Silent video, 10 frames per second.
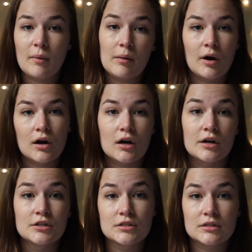my partner
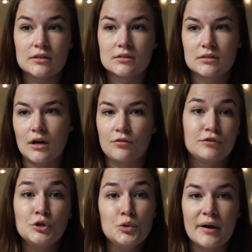is a
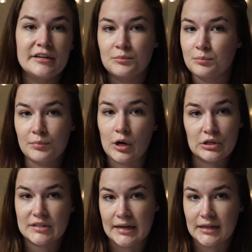flu-ridden
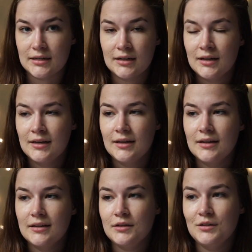person.
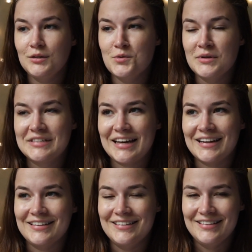You would
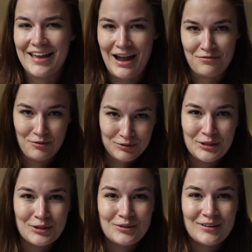say they have the
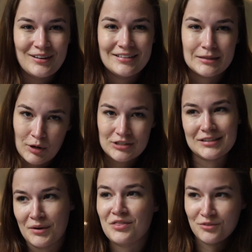flu. It's a
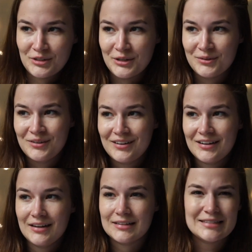person with the flu.
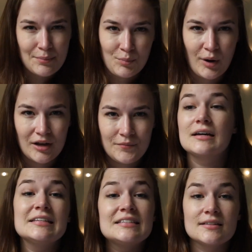It's separate,
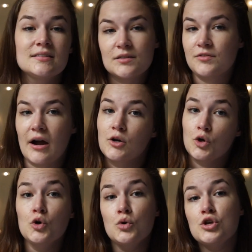because it doesn't define
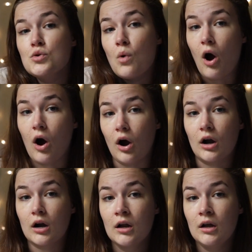who you
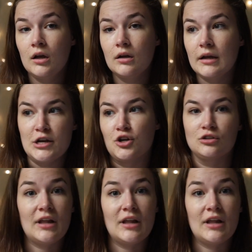are in your